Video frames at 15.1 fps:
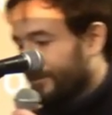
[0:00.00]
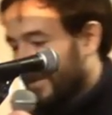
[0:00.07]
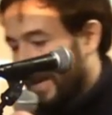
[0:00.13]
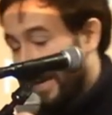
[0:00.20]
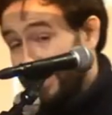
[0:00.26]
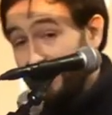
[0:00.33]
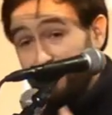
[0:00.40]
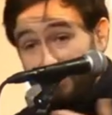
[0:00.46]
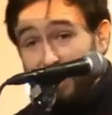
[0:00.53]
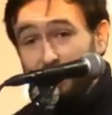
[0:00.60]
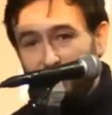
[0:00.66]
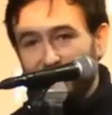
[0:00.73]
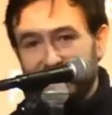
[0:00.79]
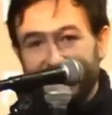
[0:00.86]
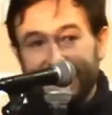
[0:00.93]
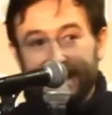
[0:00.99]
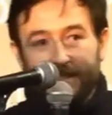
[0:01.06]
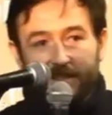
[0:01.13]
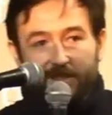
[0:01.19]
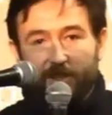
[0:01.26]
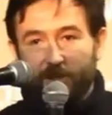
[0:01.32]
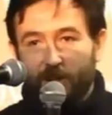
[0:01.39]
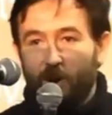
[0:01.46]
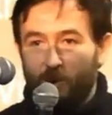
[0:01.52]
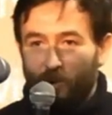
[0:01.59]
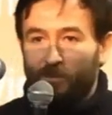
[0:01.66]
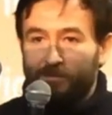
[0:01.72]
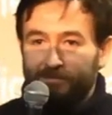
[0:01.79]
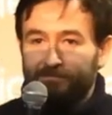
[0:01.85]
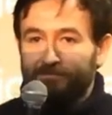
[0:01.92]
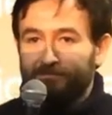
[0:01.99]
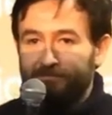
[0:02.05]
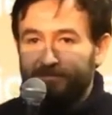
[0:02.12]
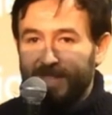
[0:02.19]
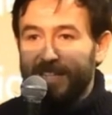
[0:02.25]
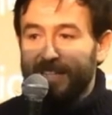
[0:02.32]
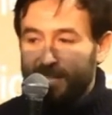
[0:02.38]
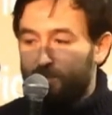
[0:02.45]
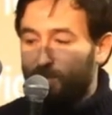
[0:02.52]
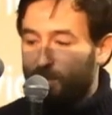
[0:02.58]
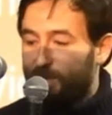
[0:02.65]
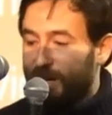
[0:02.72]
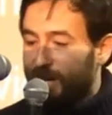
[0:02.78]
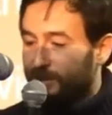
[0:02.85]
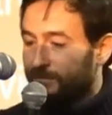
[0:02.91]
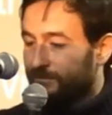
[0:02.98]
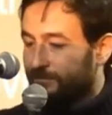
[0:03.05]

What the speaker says: And people need to know. They need to prepare.